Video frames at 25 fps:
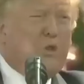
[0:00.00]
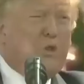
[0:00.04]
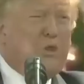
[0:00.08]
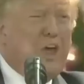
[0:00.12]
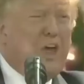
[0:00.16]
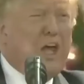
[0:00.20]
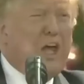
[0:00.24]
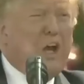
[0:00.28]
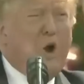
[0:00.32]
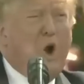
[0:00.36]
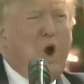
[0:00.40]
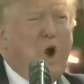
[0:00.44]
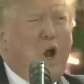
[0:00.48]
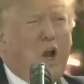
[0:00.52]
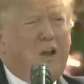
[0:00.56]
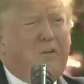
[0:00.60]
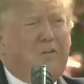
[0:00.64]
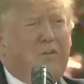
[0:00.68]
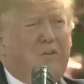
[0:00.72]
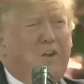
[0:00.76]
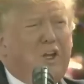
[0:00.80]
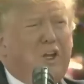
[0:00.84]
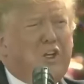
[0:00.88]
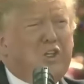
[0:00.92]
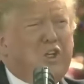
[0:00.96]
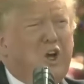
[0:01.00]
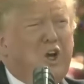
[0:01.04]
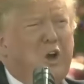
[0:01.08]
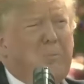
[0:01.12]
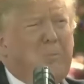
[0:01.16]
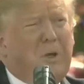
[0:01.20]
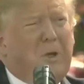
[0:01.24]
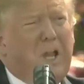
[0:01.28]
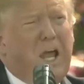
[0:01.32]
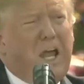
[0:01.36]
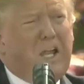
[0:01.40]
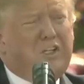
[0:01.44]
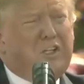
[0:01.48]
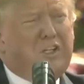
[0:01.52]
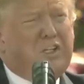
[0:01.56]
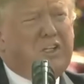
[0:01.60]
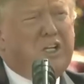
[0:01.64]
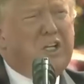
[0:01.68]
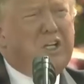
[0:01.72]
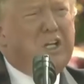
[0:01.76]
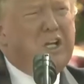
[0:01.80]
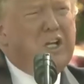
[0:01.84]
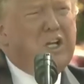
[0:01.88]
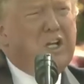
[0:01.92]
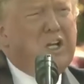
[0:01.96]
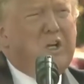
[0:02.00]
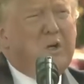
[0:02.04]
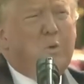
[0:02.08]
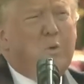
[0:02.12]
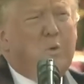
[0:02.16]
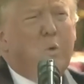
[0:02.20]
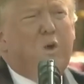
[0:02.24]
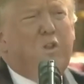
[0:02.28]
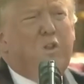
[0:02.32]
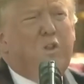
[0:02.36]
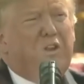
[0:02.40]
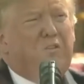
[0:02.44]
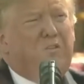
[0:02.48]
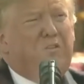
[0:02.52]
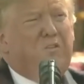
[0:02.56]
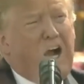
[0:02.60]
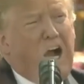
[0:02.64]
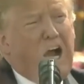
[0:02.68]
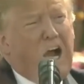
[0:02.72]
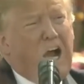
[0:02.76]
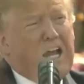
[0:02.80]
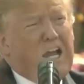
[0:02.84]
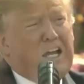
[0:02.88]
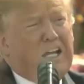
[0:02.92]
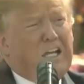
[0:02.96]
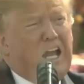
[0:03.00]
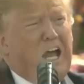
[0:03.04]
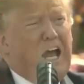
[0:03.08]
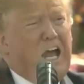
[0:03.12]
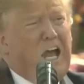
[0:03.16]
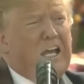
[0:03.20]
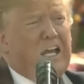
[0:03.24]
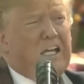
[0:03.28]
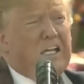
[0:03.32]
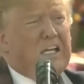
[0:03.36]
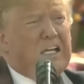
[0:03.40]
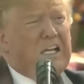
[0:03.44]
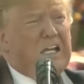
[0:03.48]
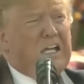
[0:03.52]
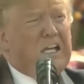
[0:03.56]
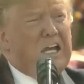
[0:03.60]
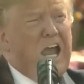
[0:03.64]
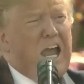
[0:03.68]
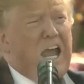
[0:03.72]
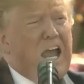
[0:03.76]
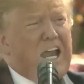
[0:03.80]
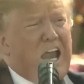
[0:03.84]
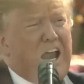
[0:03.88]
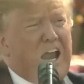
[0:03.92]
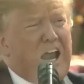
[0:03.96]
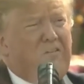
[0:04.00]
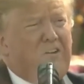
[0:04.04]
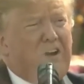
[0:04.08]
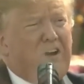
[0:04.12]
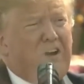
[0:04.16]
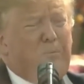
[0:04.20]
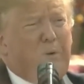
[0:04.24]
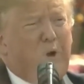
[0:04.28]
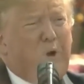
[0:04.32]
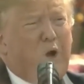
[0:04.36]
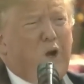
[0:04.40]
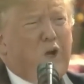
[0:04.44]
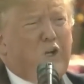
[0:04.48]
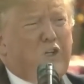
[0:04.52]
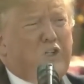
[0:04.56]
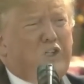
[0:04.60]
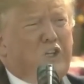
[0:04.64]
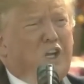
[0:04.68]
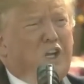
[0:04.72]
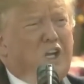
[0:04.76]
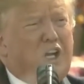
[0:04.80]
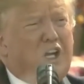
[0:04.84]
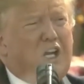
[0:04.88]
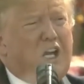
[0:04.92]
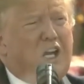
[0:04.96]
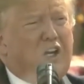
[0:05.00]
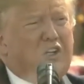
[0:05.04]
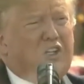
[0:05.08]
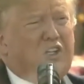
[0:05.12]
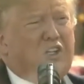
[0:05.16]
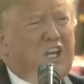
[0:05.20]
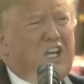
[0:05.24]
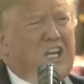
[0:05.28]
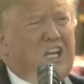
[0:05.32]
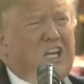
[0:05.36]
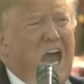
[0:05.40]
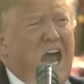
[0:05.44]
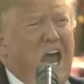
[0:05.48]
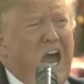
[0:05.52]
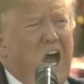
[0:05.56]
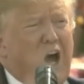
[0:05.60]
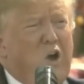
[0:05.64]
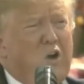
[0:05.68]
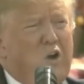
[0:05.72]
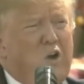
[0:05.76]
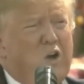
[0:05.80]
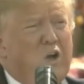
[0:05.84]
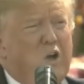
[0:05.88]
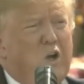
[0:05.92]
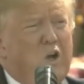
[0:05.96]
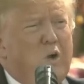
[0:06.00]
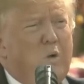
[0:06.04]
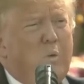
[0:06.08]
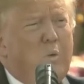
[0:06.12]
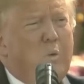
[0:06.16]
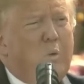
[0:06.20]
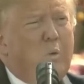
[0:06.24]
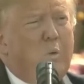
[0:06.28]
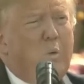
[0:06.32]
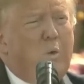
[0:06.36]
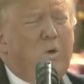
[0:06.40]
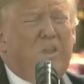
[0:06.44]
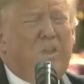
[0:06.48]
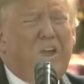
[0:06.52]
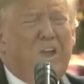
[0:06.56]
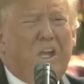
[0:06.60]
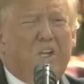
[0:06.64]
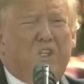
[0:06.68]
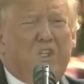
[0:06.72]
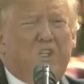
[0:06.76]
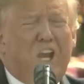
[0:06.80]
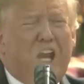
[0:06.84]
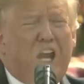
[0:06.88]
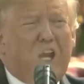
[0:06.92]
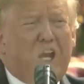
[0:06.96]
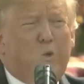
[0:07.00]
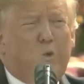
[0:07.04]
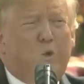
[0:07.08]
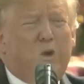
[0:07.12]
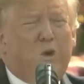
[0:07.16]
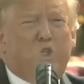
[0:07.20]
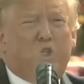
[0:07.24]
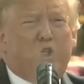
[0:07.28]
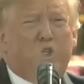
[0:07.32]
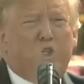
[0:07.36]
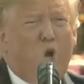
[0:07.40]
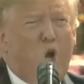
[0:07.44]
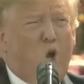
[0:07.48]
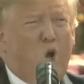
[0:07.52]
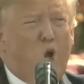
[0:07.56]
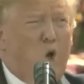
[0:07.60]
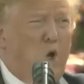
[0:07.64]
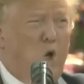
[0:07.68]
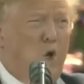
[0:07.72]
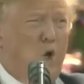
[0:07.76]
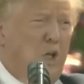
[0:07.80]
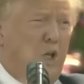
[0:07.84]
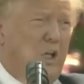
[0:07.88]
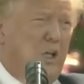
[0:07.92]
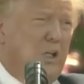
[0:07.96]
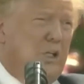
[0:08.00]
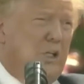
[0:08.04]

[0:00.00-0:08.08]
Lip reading: that all of us are blessed with divine light and every person is endowed with a sacred soul.